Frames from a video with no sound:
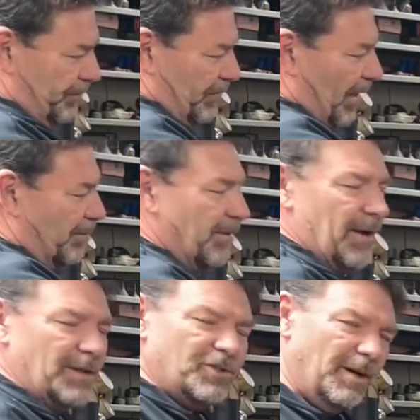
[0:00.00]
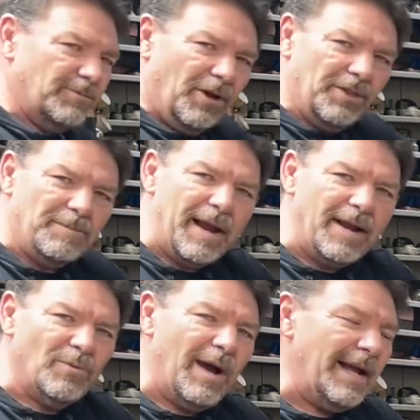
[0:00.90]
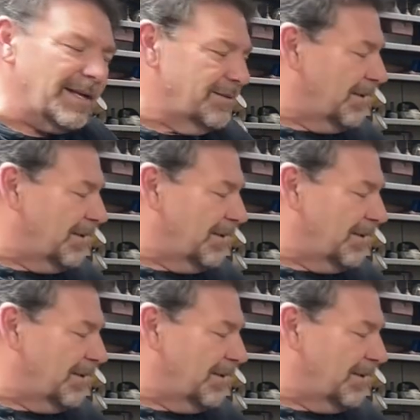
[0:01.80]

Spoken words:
I jumped on the bandwagon